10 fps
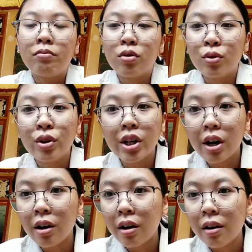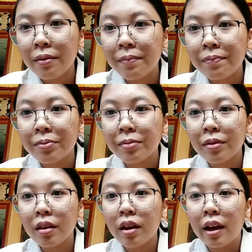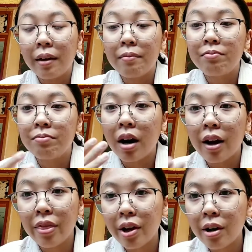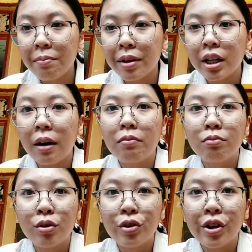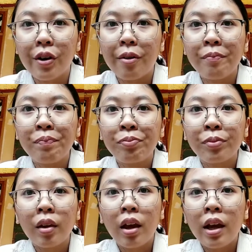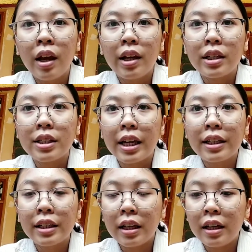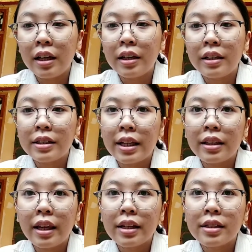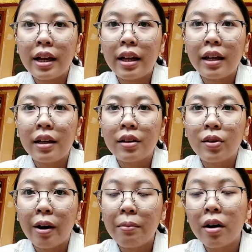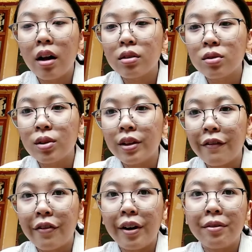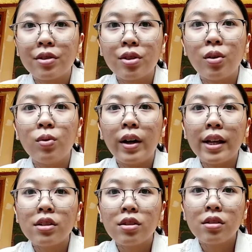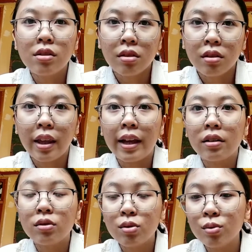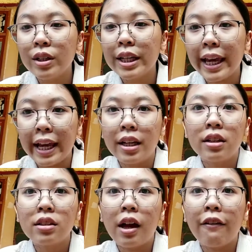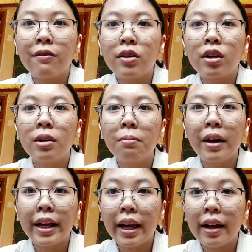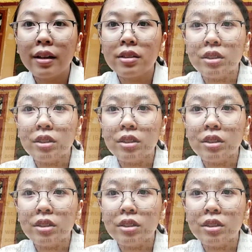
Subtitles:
Brewer, brother become brewer. In the syntax and grammar also different. So less than 2 decades after the Black English